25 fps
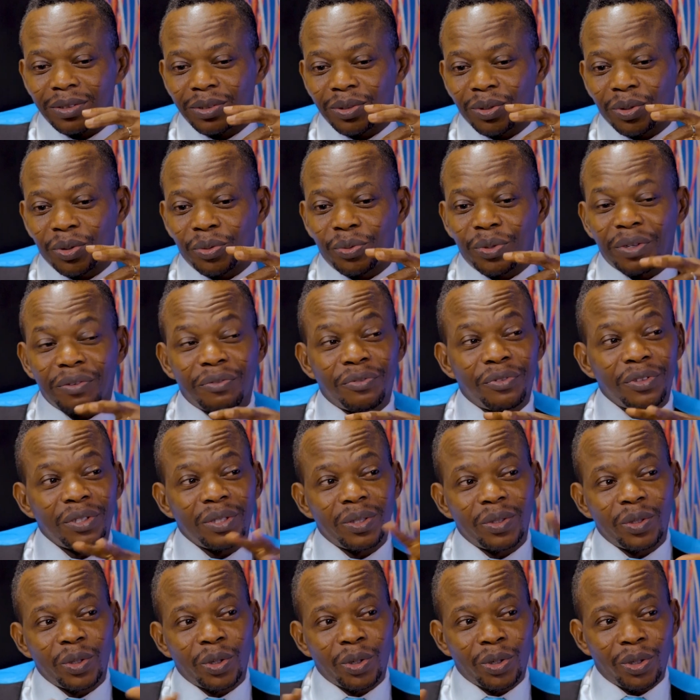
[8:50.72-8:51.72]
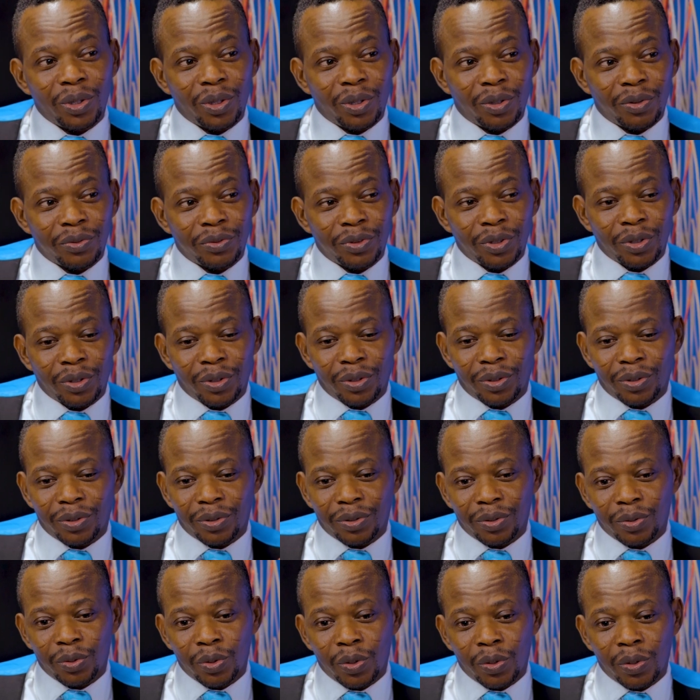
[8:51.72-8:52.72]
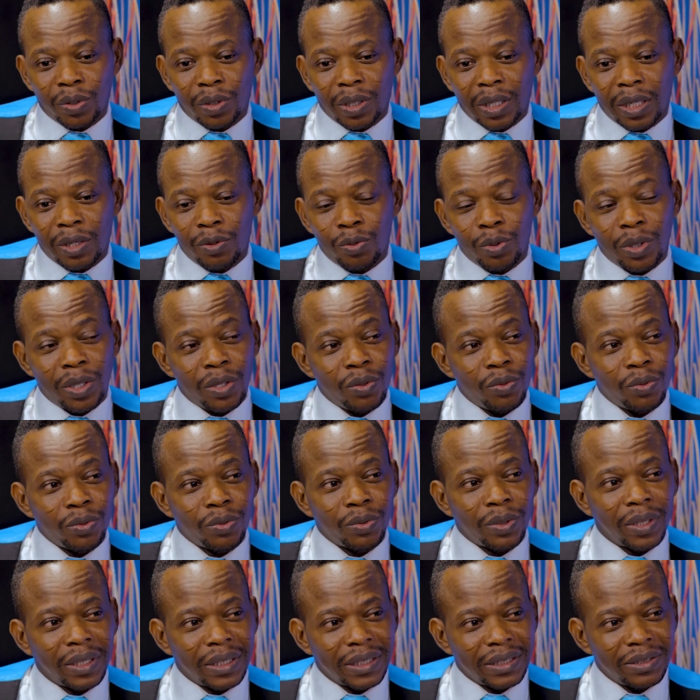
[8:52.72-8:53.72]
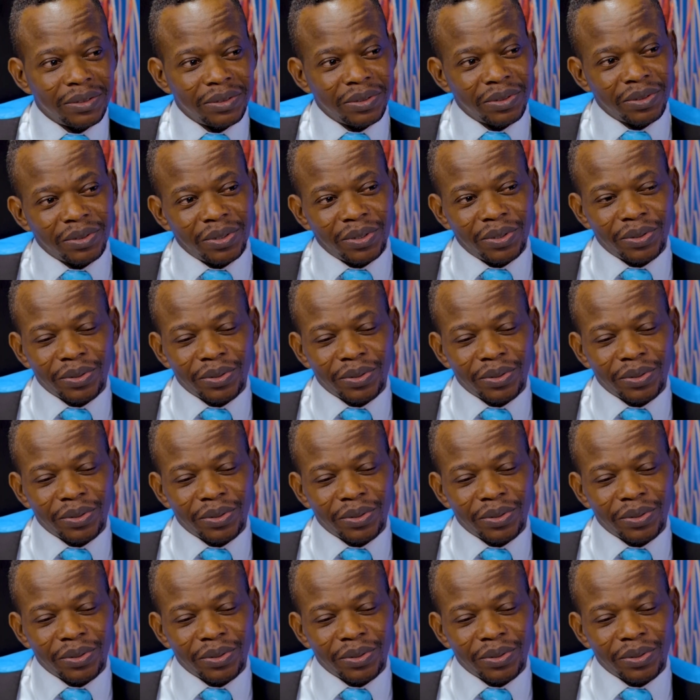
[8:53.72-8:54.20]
reveal all of your elu and,